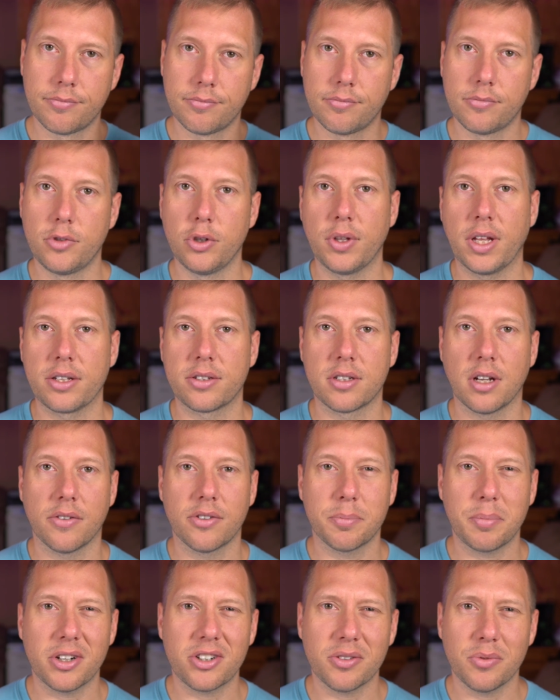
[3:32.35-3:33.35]
do that stuff,
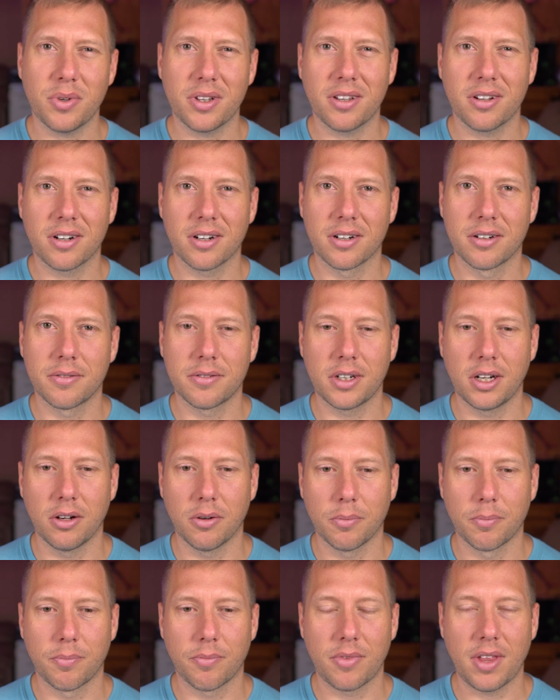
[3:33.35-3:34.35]
especially when they're, you
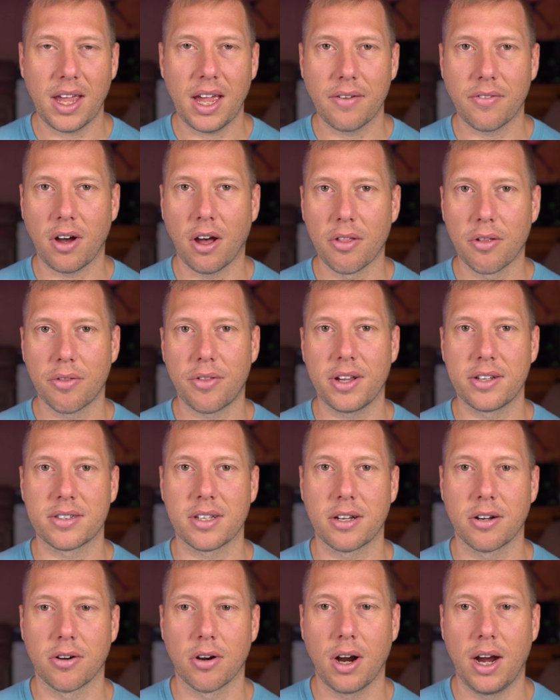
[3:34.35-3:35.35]
know, they have other things
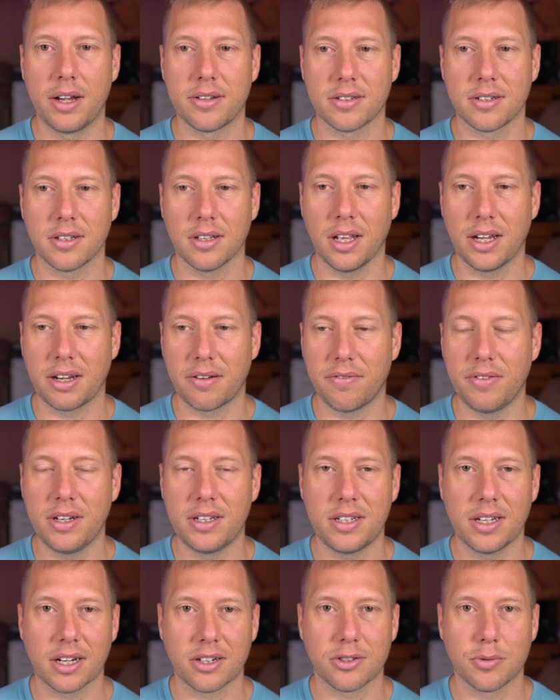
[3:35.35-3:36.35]
on the horizon like
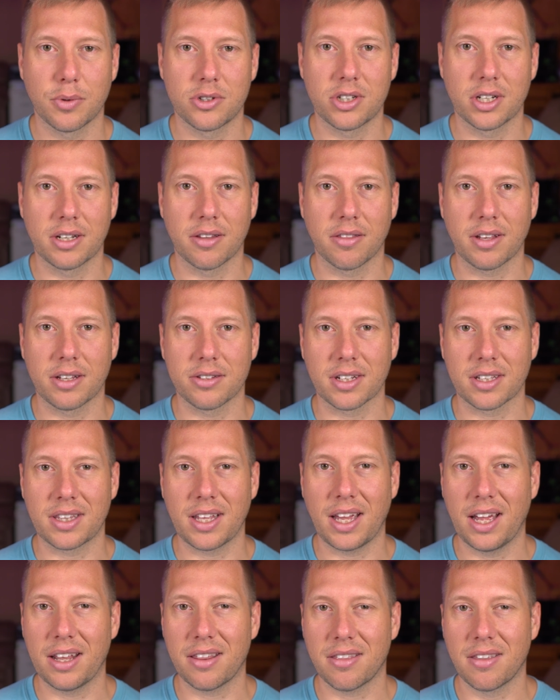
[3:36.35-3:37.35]
VTX switching and things like
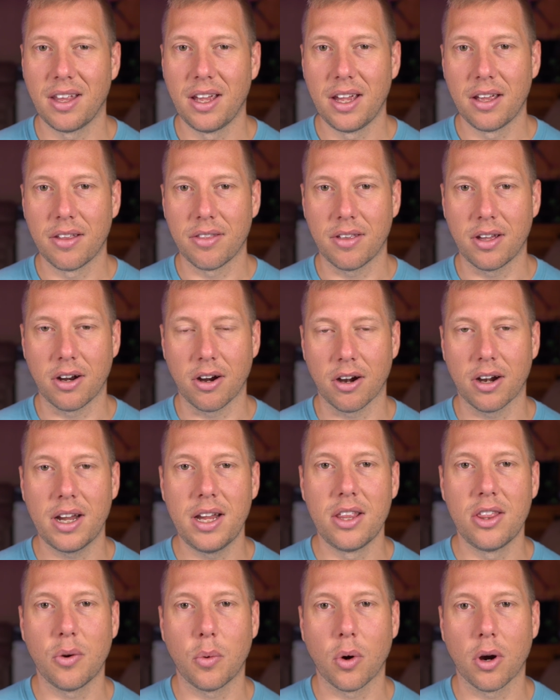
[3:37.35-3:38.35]
that that are
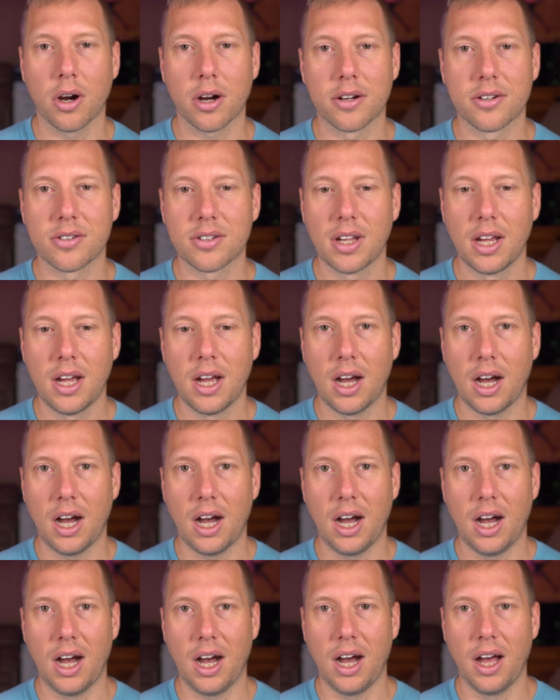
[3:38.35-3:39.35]
in the works.
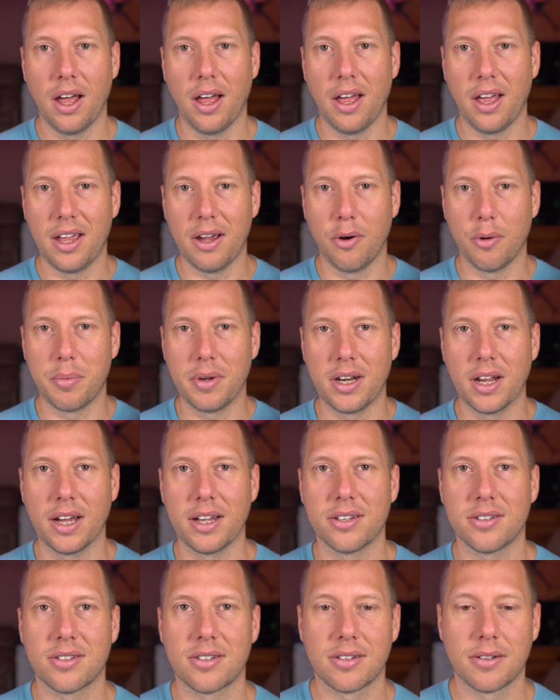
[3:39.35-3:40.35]
It would be
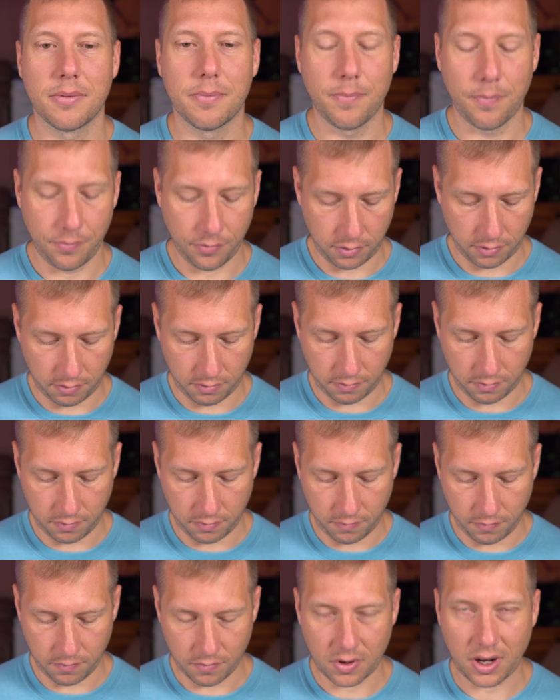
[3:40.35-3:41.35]
nice,
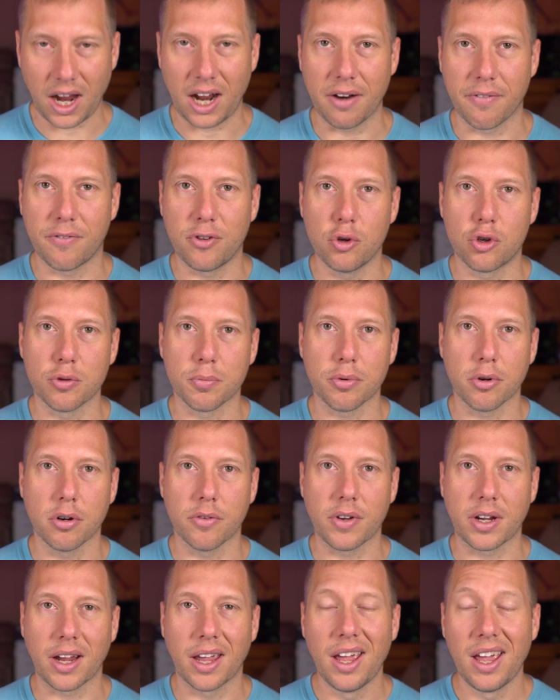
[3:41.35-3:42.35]
kind of
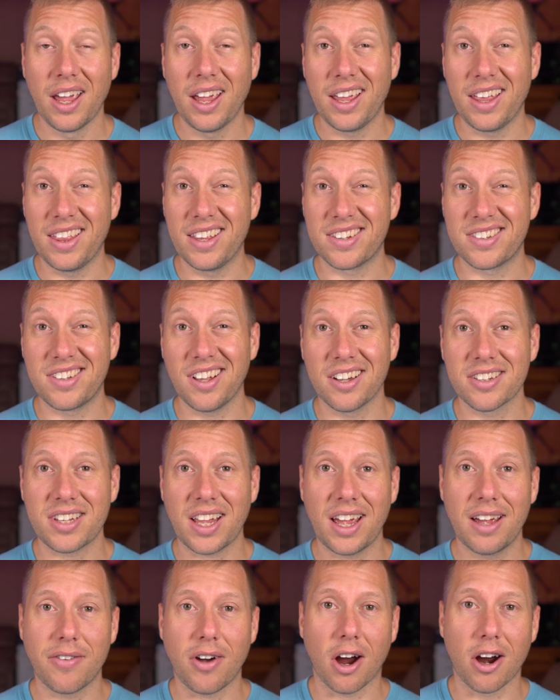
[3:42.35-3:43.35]
future-proofing. This does
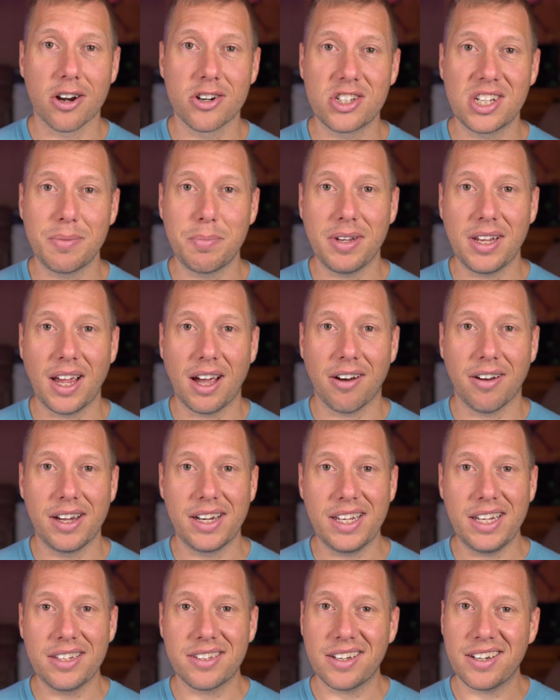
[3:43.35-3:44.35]
have RGB
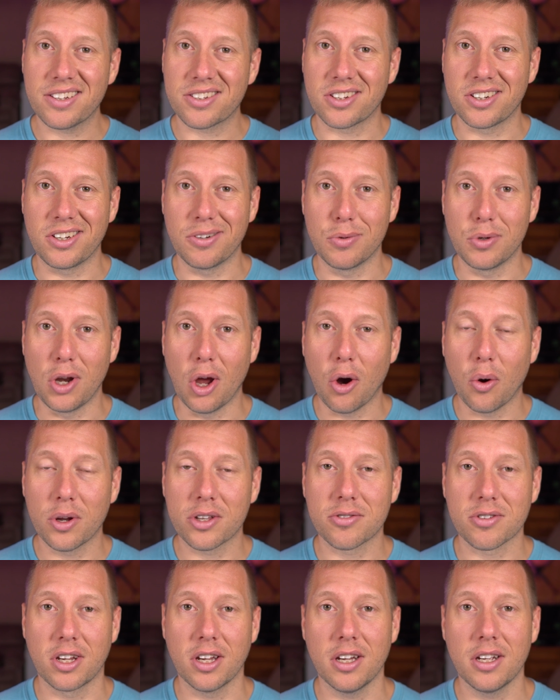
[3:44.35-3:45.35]
LEDs in it, so you know
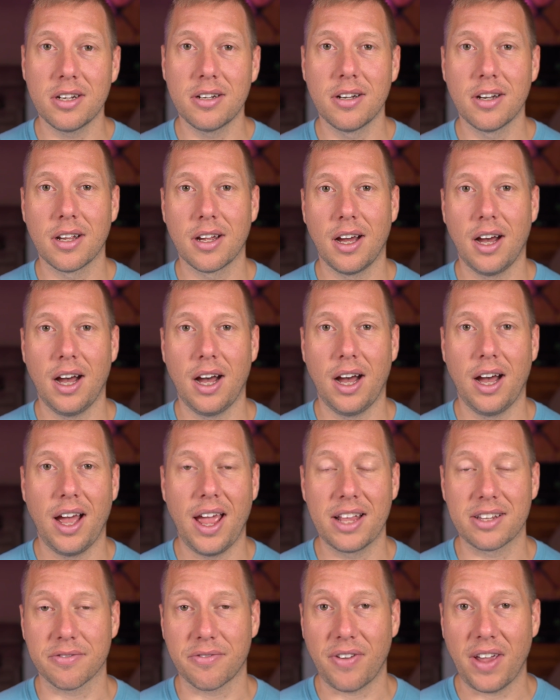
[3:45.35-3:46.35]
it's good.
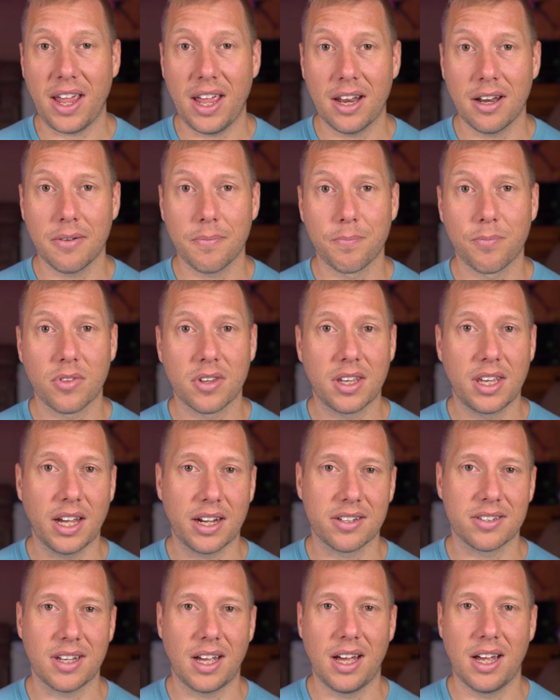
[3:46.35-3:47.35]
Has a fan,
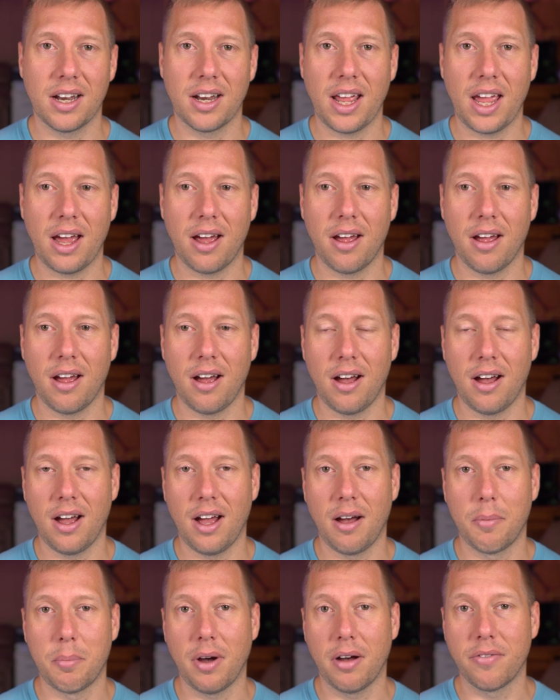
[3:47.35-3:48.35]
kicks on at,
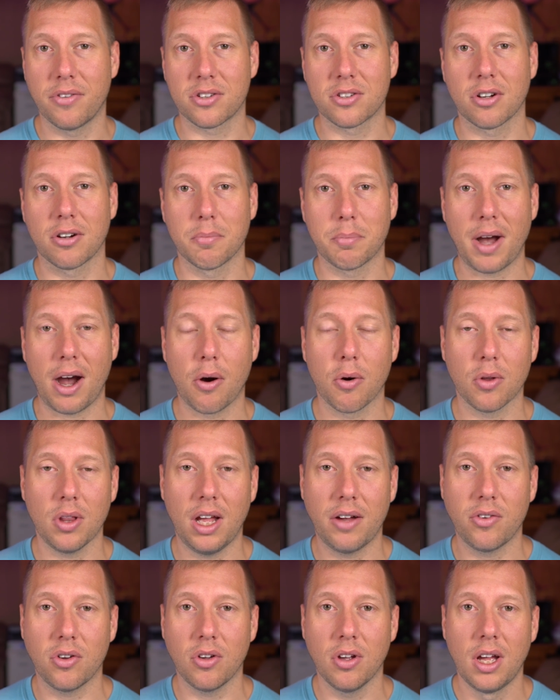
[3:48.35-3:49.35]
above a certain power
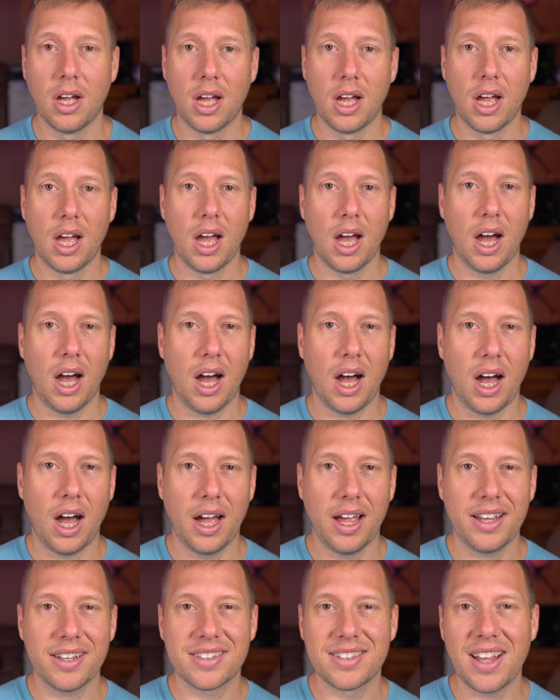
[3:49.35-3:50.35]
level.
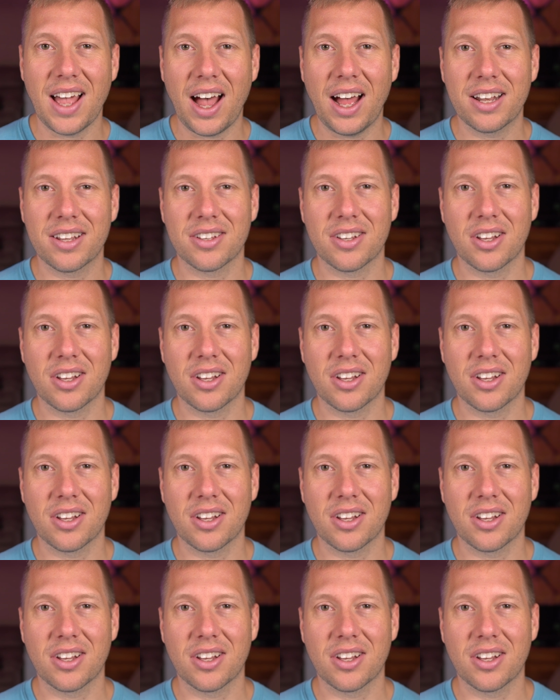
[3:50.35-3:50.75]
It's not